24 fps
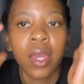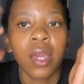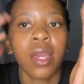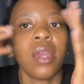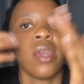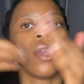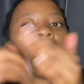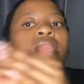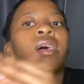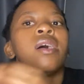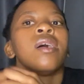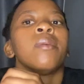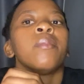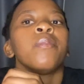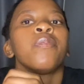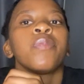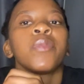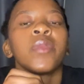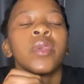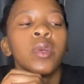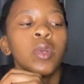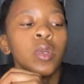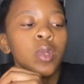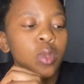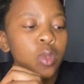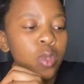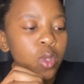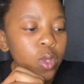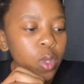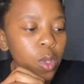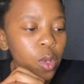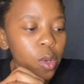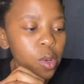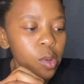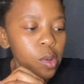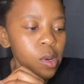Yeah,
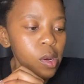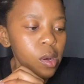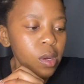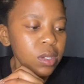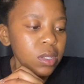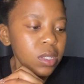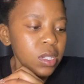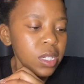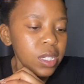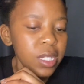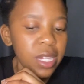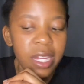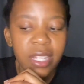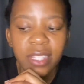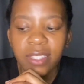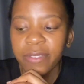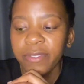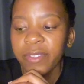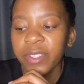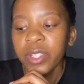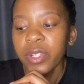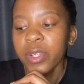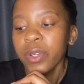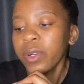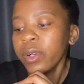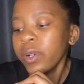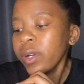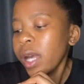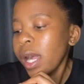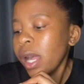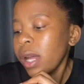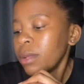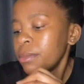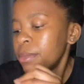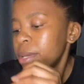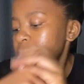so on today's video
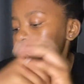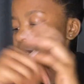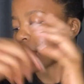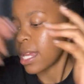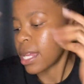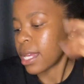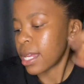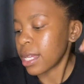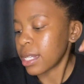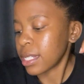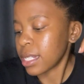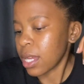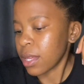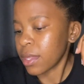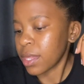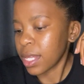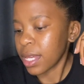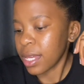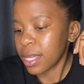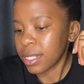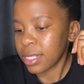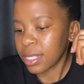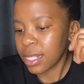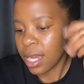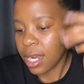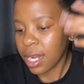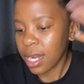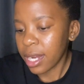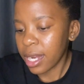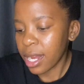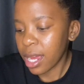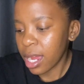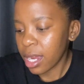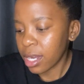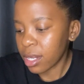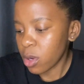I'll be taking down the hairstyle, and
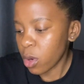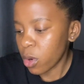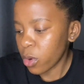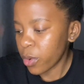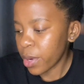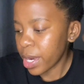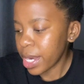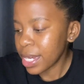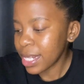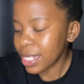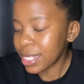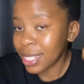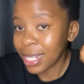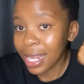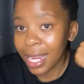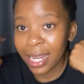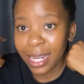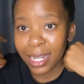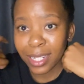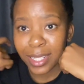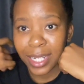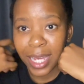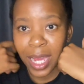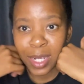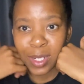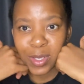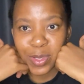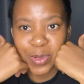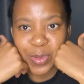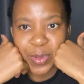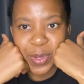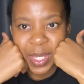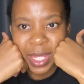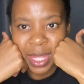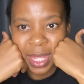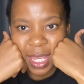I'd already started
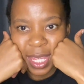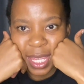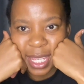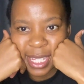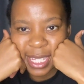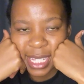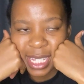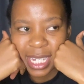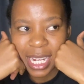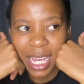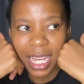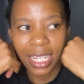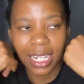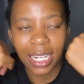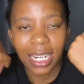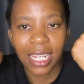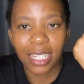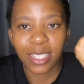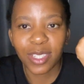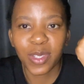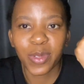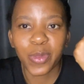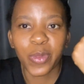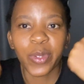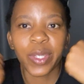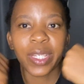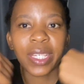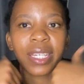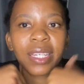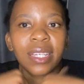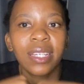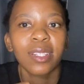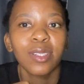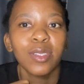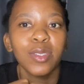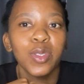undoing the hairstyle last
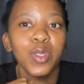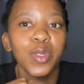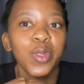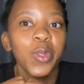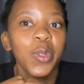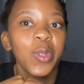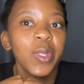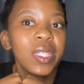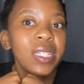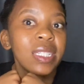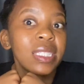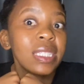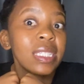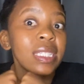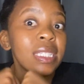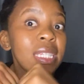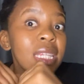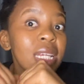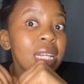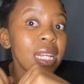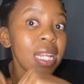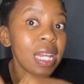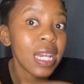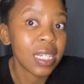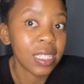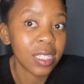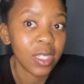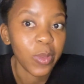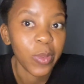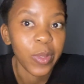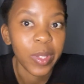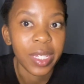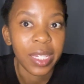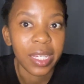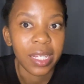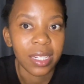weekend, so this is the next
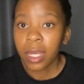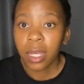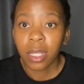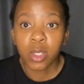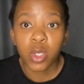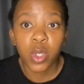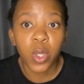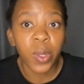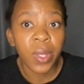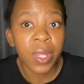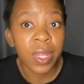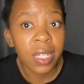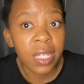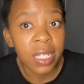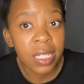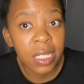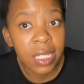weekend. So in this